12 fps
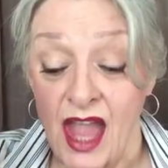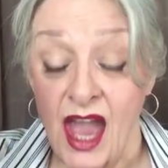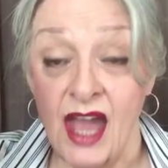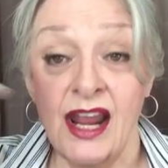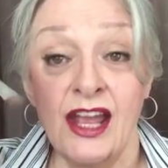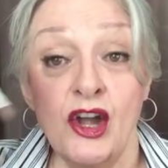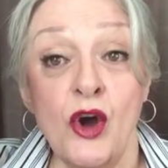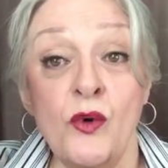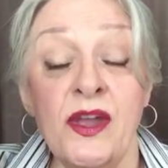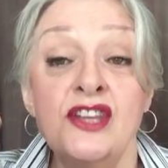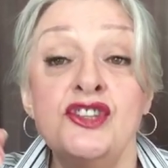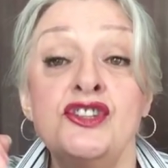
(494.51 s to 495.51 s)
and I go
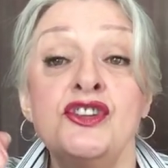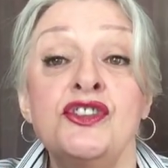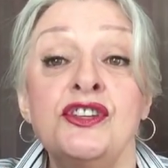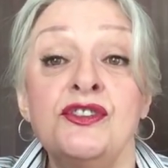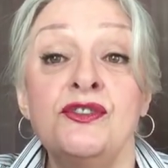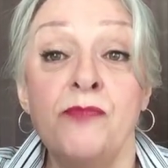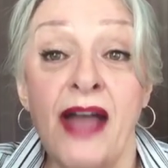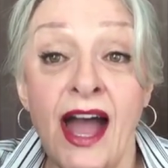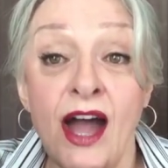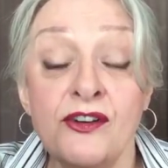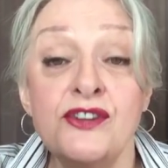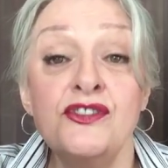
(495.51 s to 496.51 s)
into the
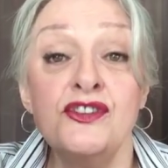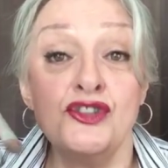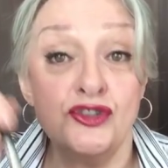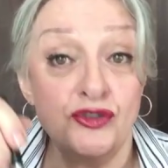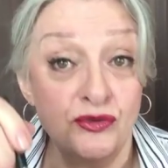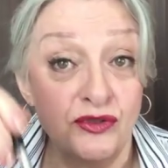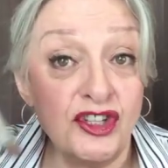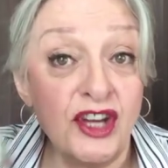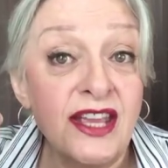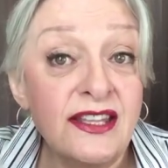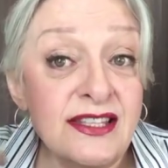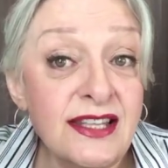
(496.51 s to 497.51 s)
powder that's 2
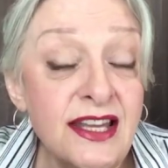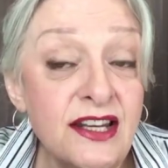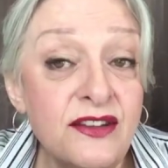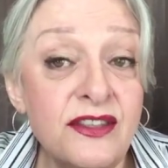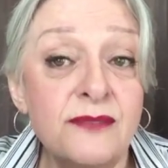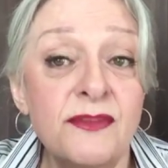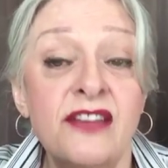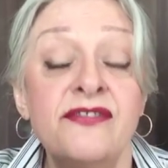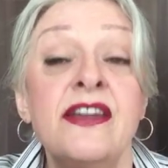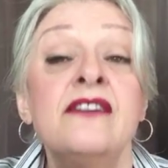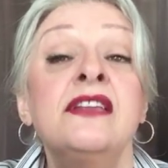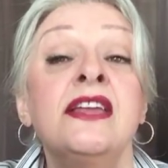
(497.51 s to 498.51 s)
shades lighter than my
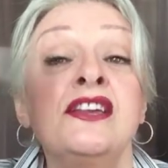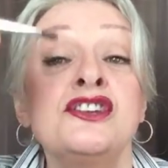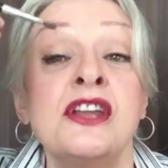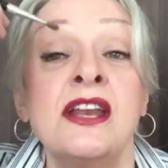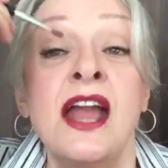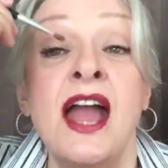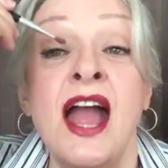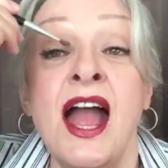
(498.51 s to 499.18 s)
foundation.